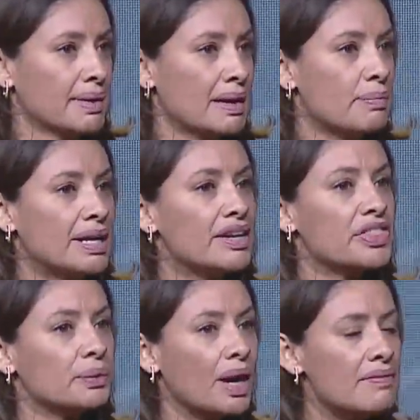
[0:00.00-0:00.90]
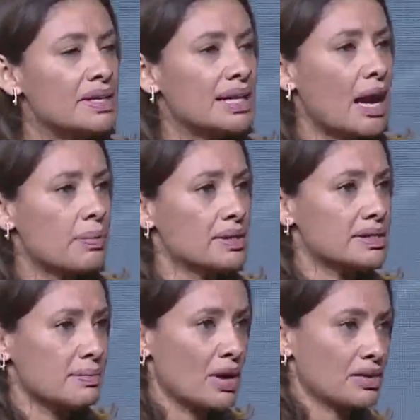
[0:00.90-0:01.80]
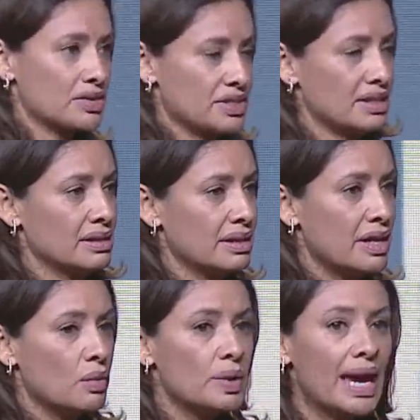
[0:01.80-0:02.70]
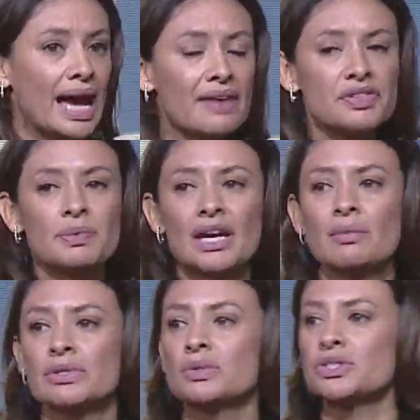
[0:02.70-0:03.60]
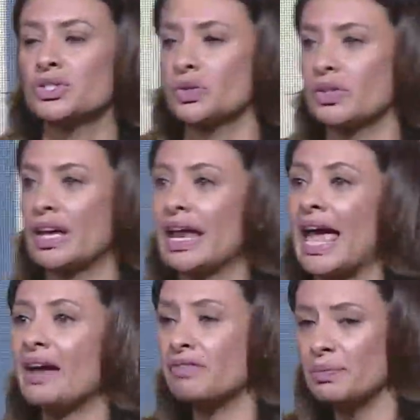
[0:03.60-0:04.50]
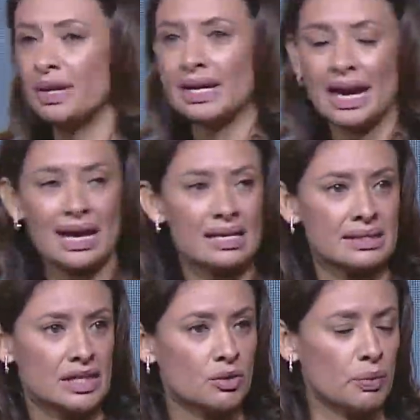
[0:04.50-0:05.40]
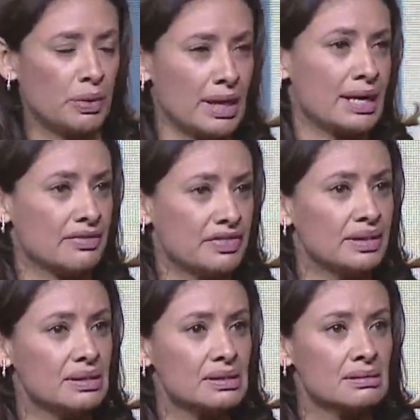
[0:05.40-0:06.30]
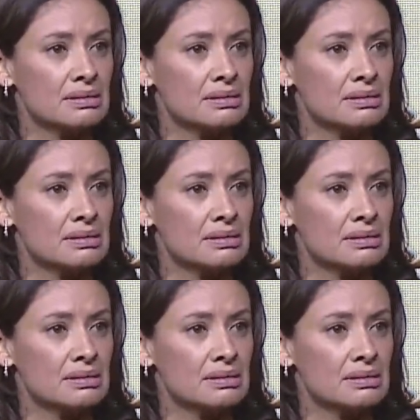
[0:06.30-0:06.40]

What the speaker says: But in a thriving capitalist democracy, we have to be able to ensure that everybody has an equal playing field.